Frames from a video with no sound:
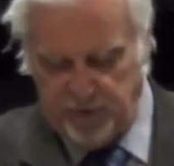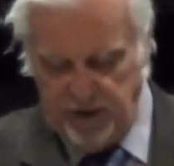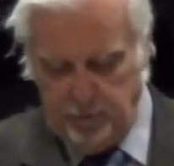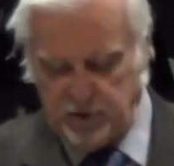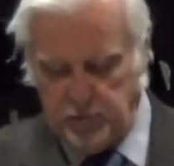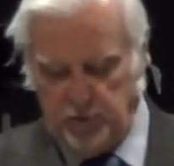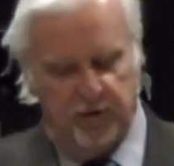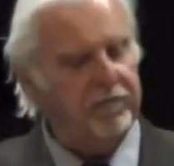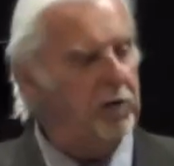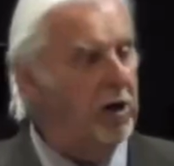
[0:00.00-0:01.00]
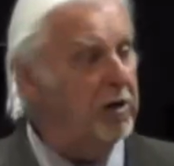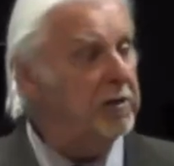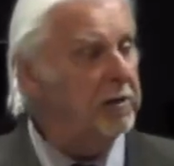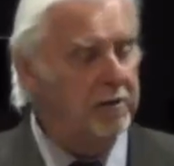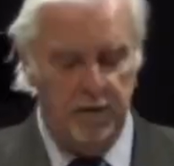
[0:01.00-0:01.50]
But he was wounded for our
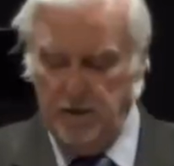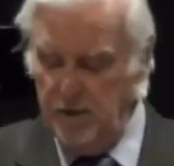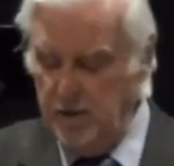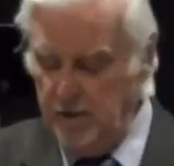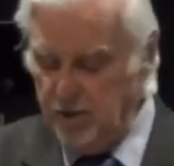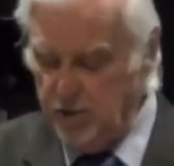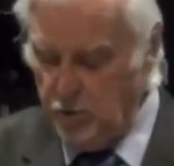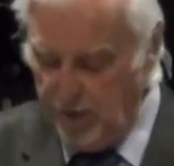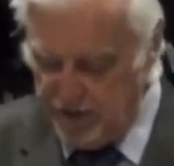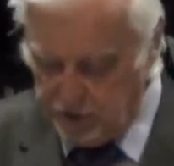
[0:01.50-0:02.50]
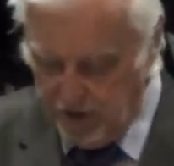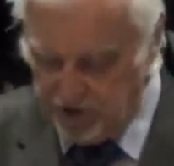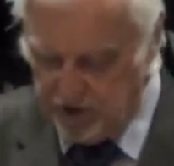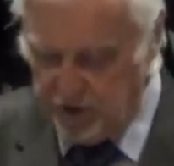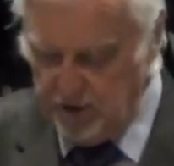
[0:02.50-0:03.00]

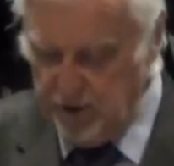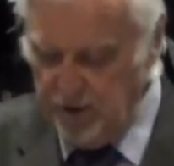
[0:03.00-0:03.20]
transgression,